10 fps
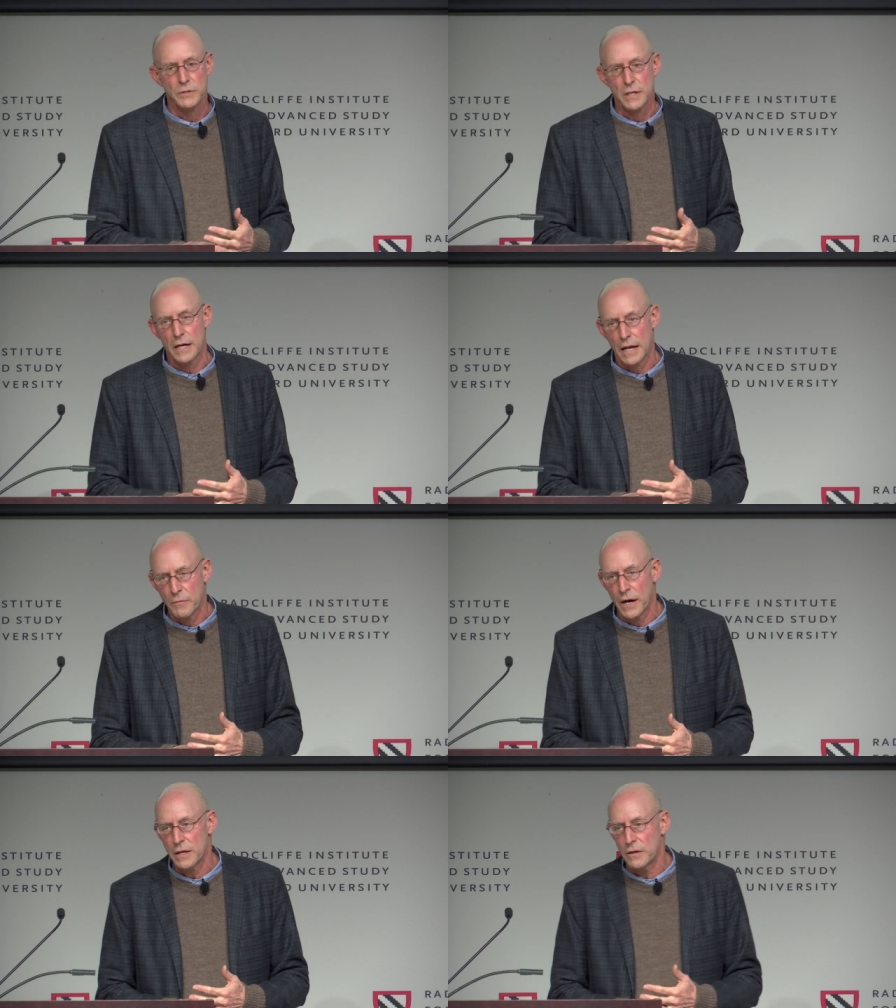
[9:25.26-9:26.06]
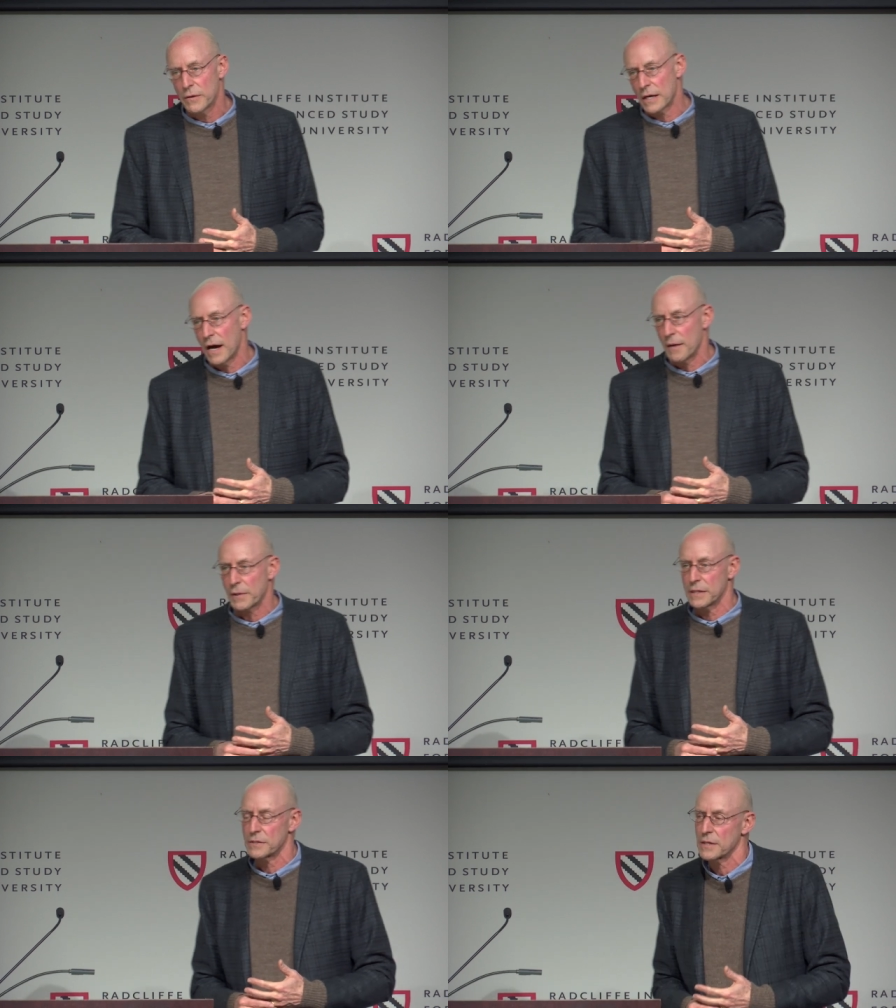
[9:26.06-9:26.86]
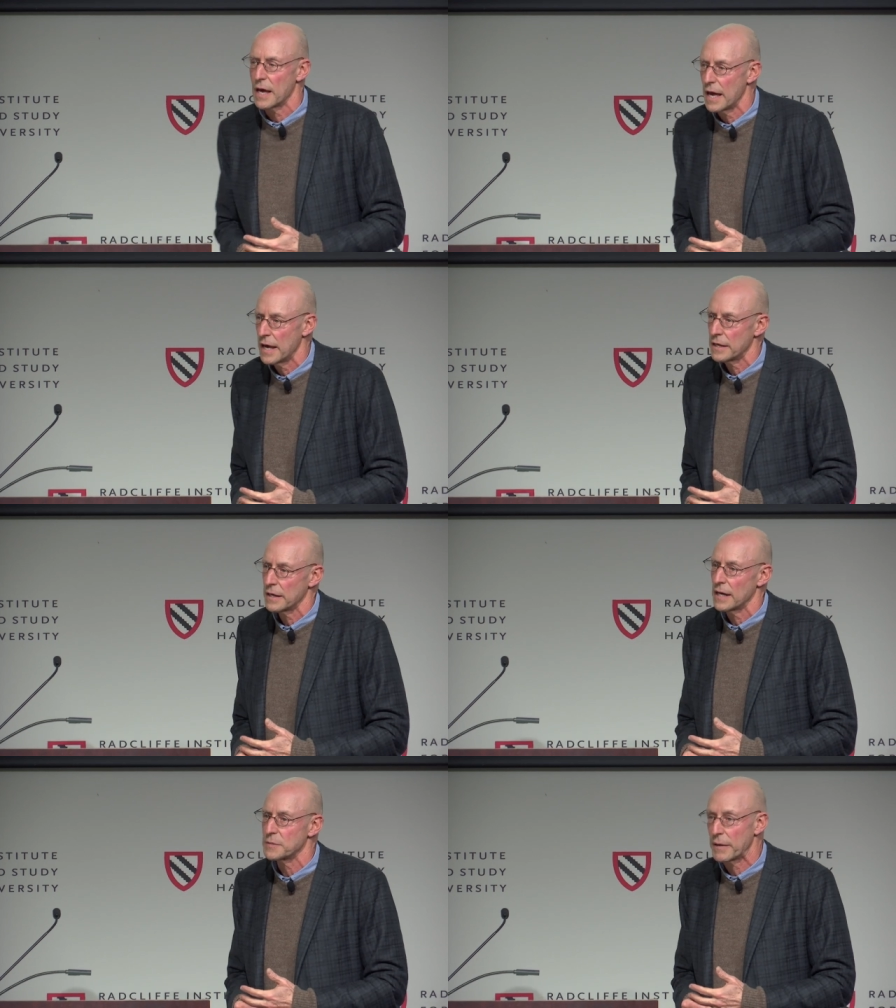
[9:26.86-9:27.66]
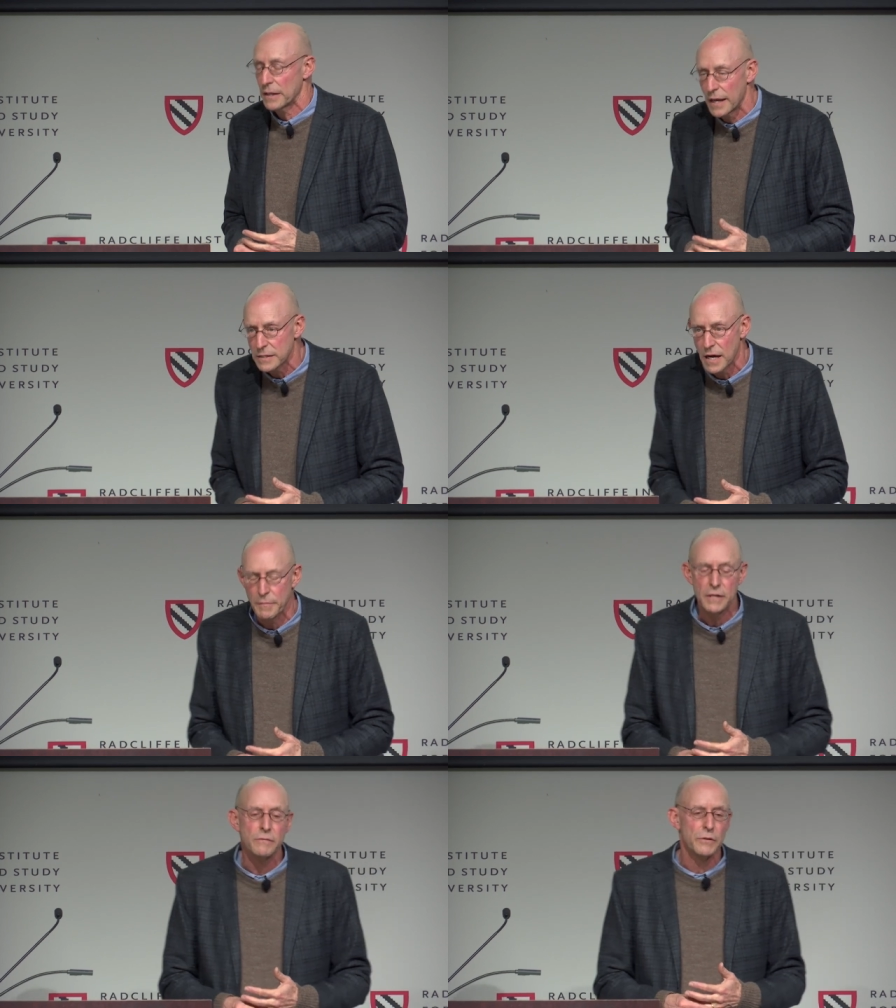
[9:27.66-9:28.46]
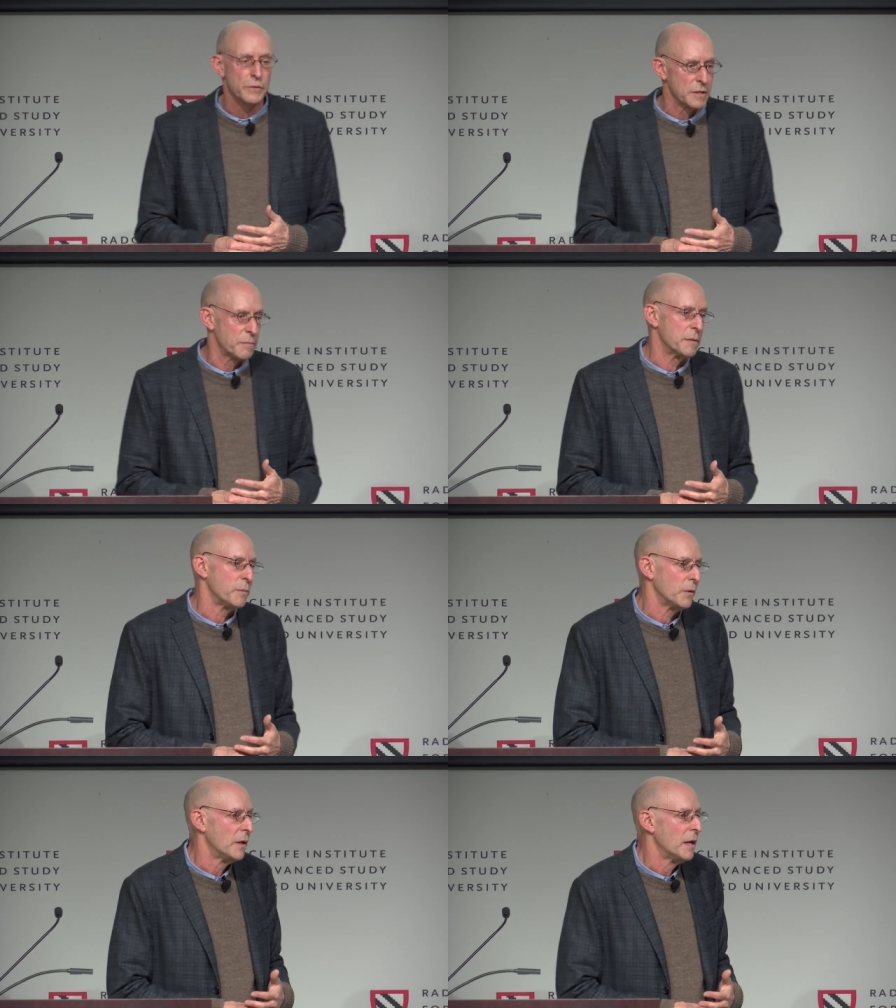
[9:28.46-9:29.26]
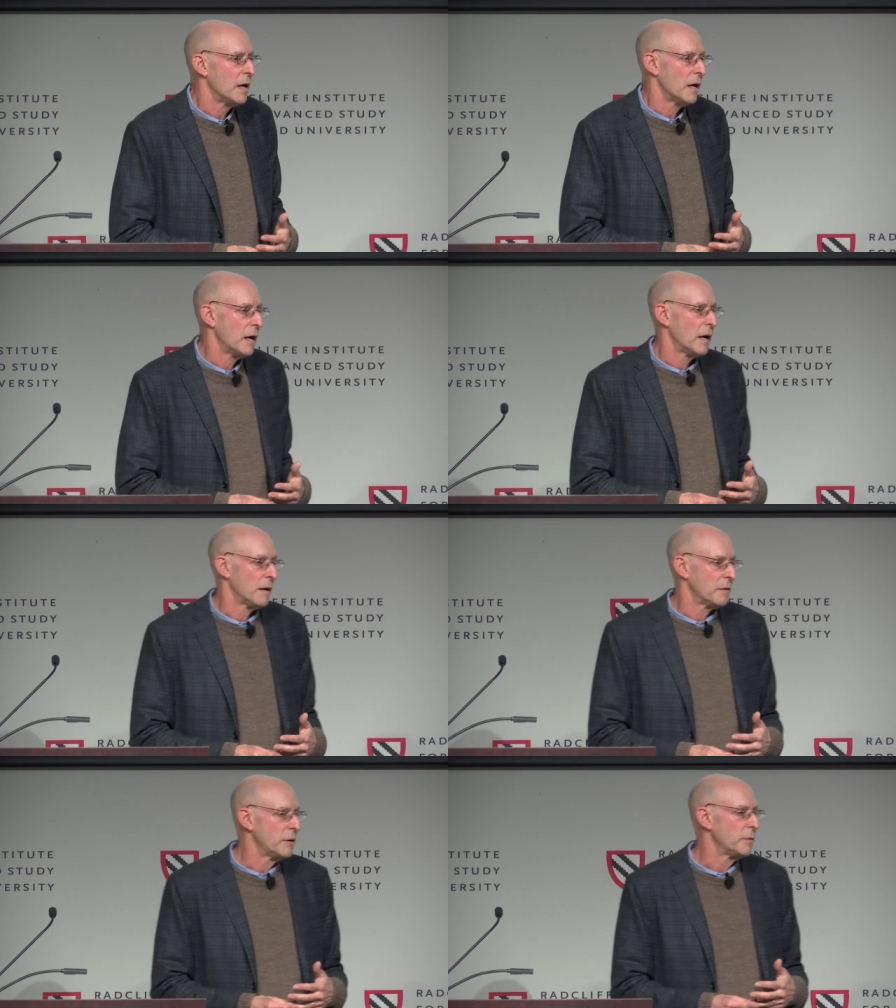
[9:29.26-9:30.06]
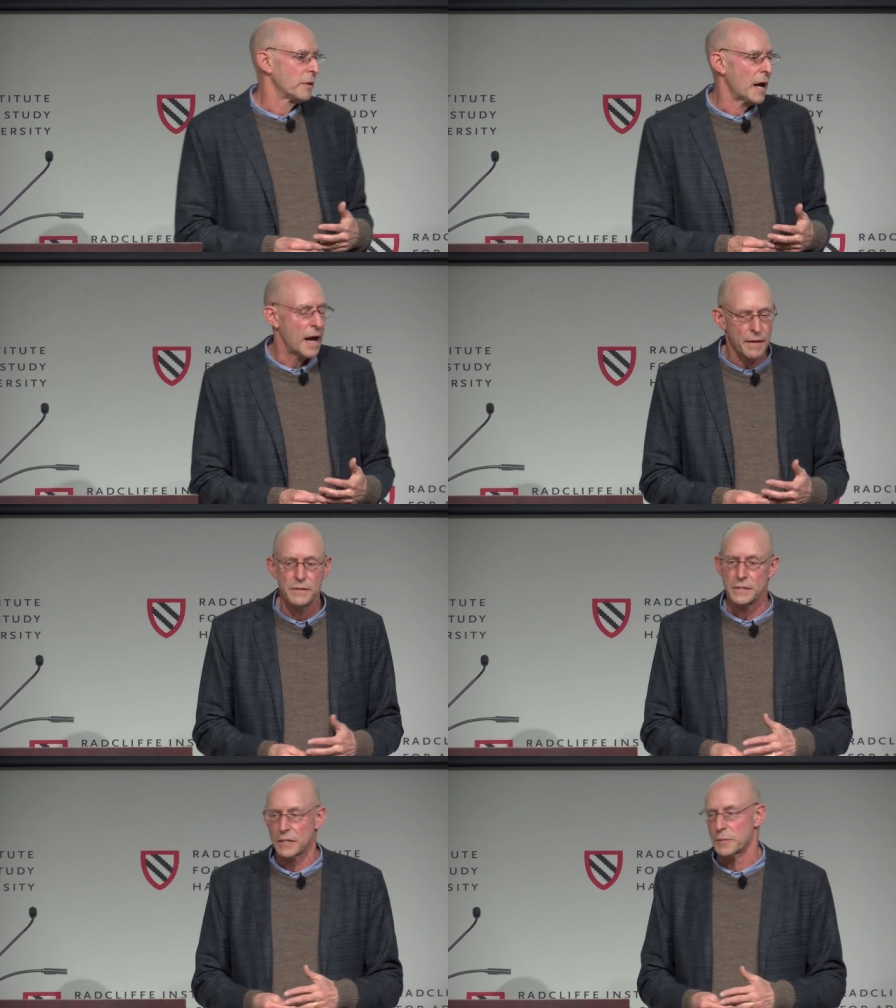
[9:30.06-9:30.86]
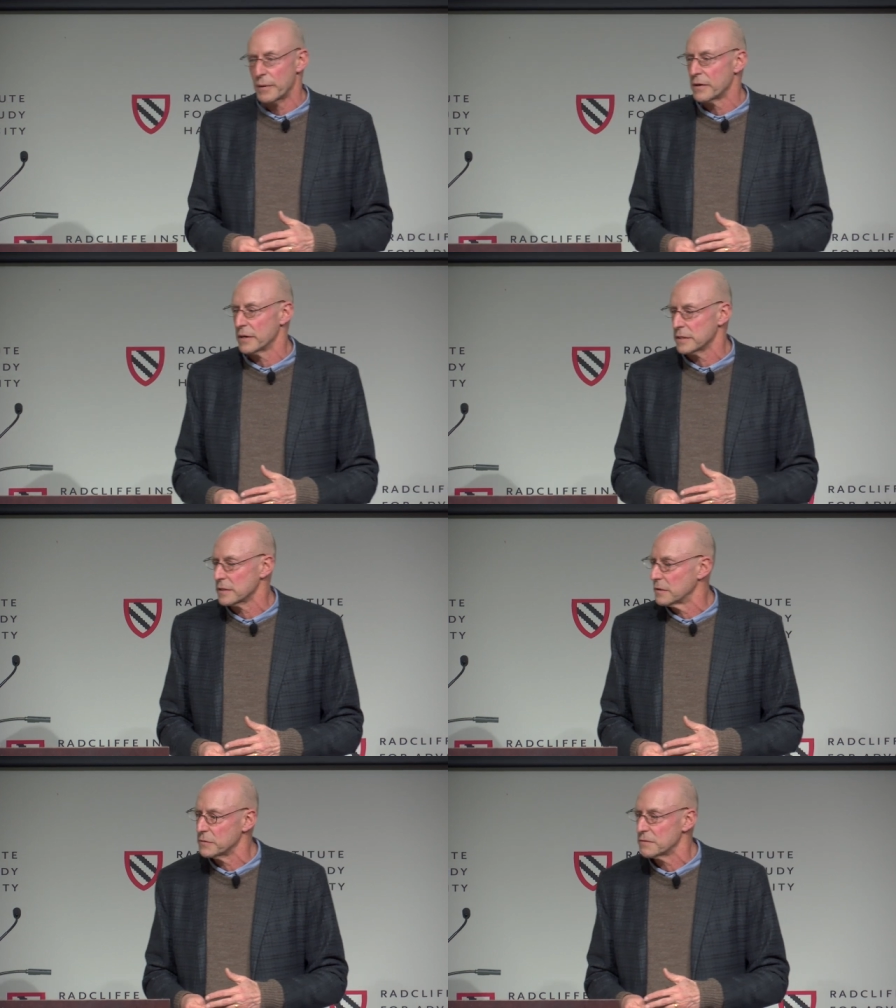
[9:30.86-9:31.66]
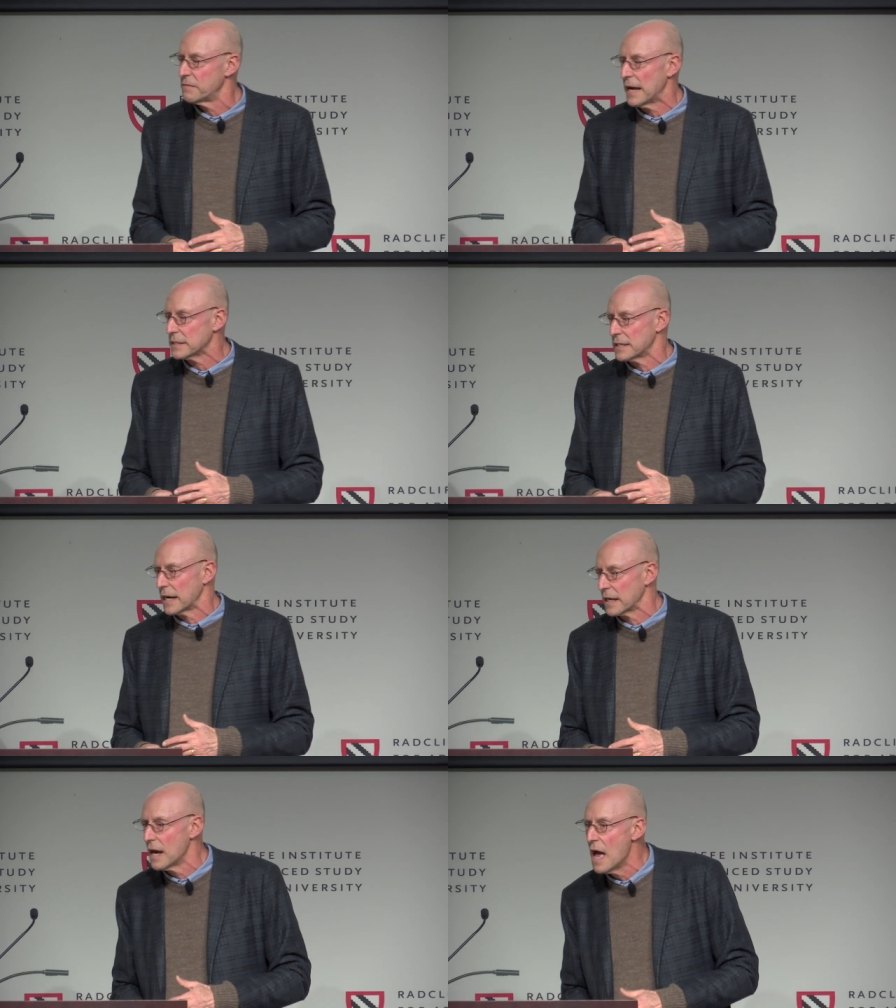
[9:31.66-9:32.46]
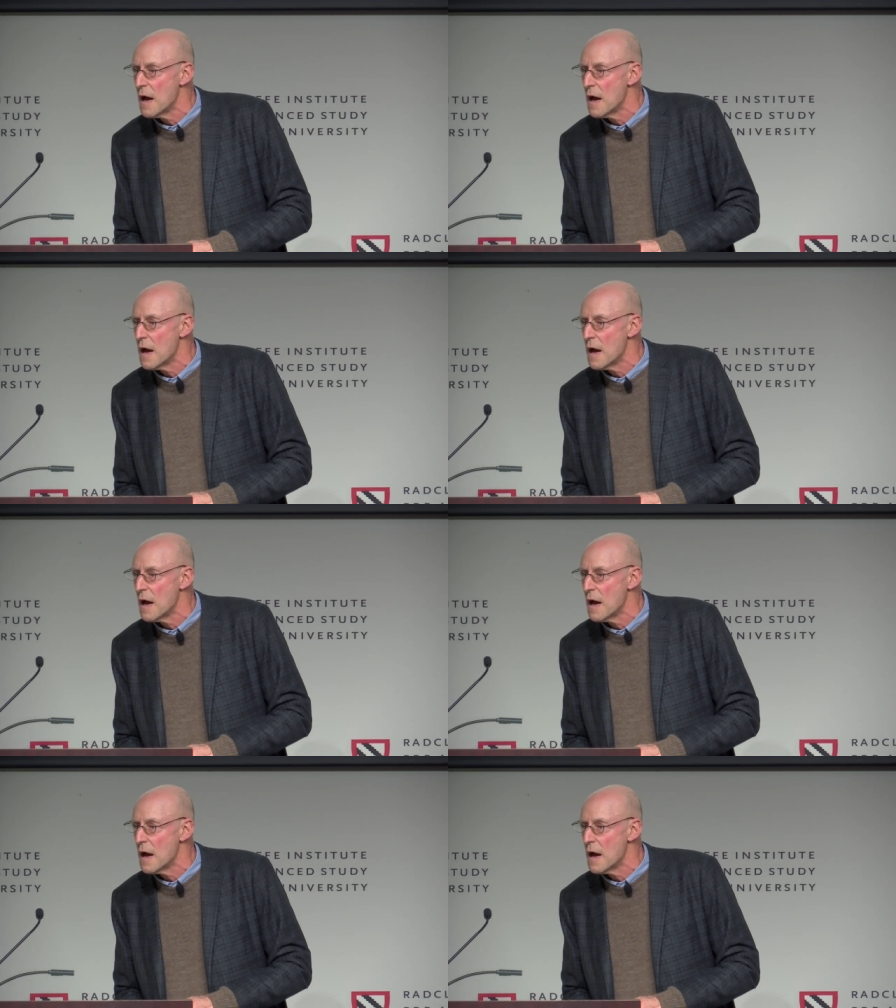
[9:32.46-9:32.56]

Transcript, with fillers: was done at NYU and Hopkins, and I spent a lot of time interviewing the people uh, who had this experience, and it was fascinating.